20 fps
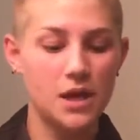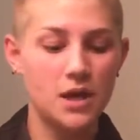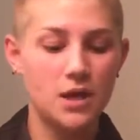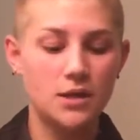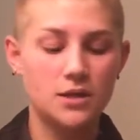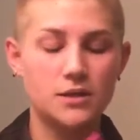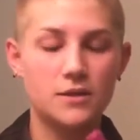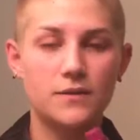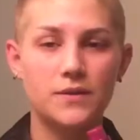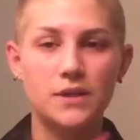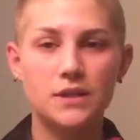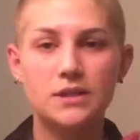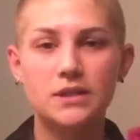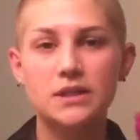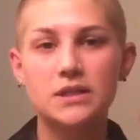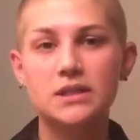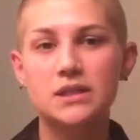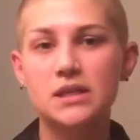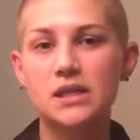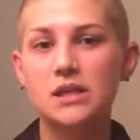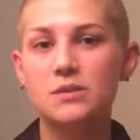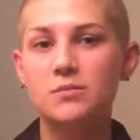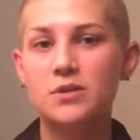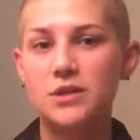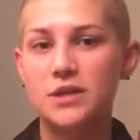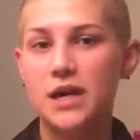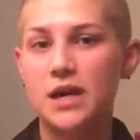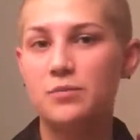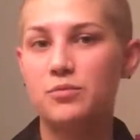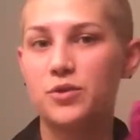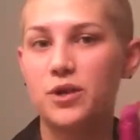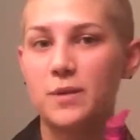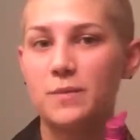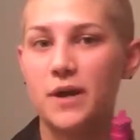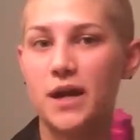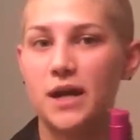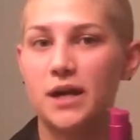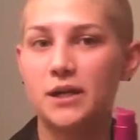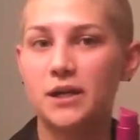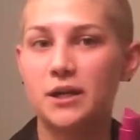So this is the Murad
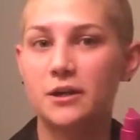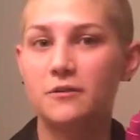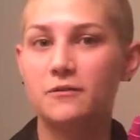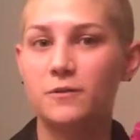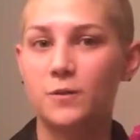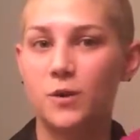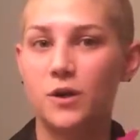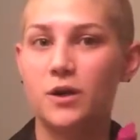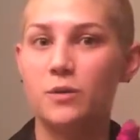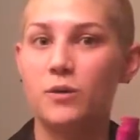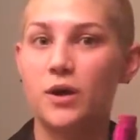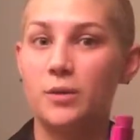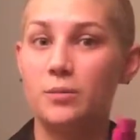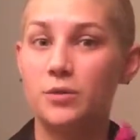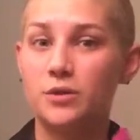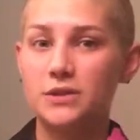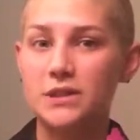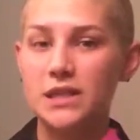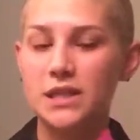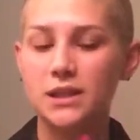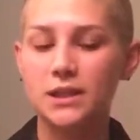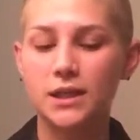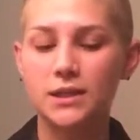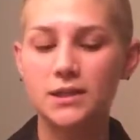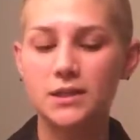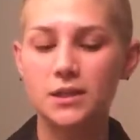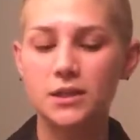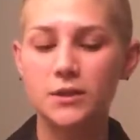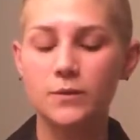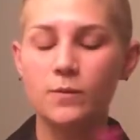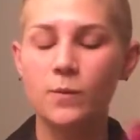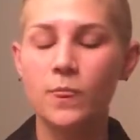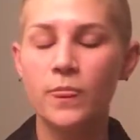Prebiotic 4-in-1 Multi-Cleanser.